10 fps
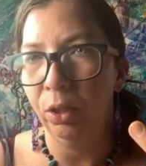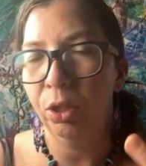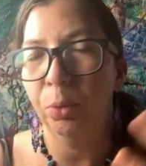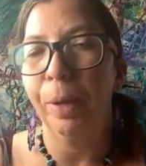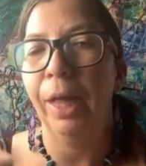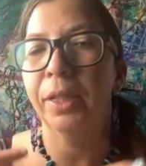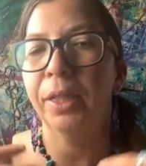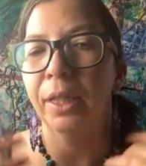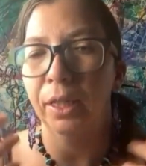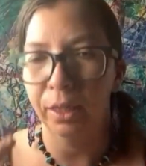So
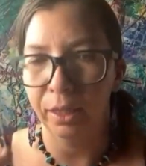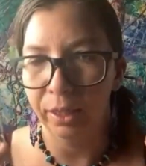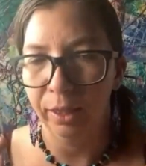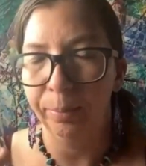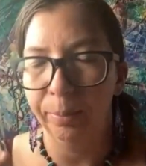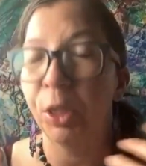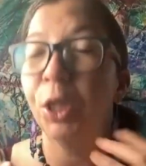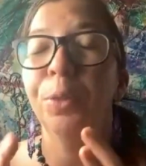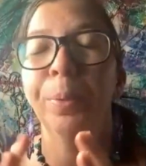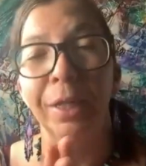balancing the systems.
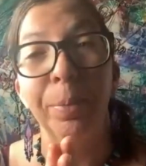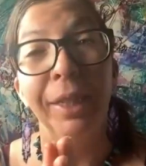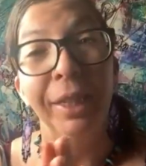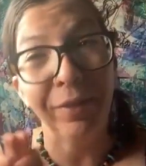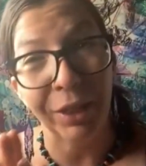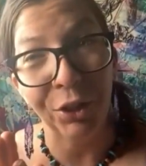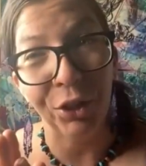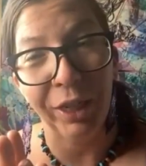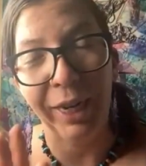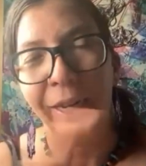You best believe
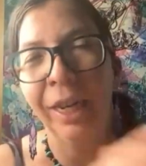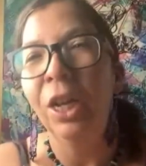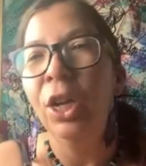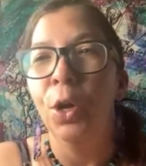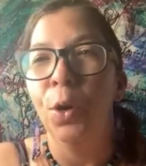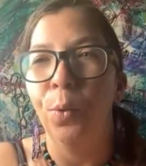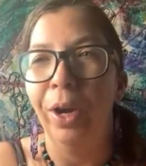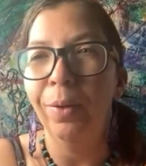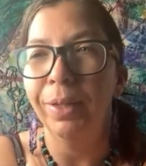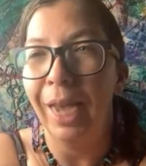yesterday when
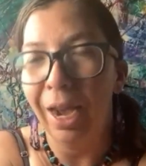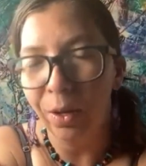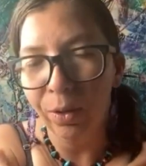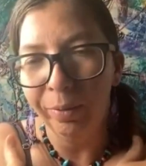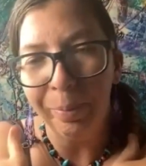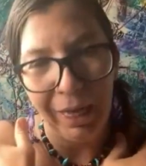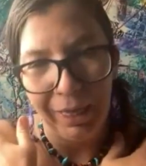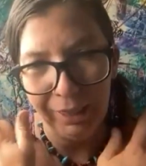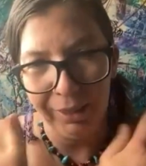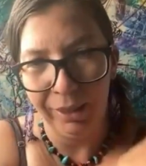I was out of
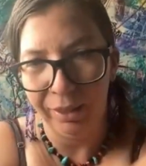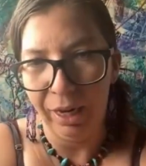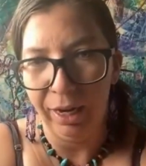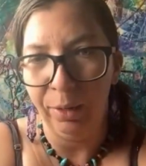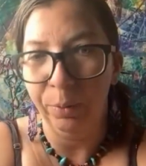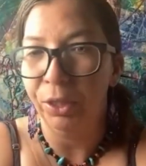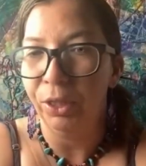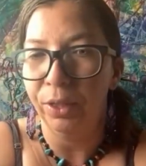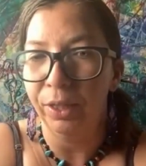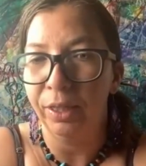balance, I was
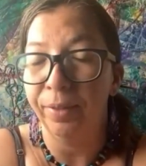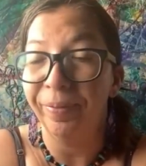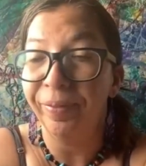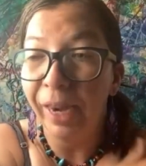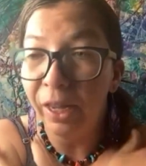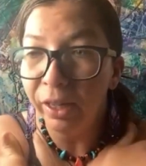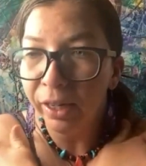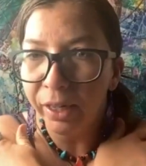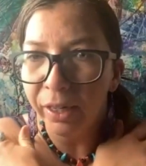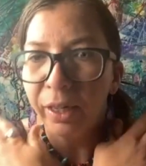using some
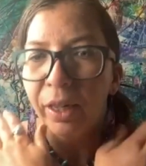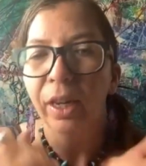Valor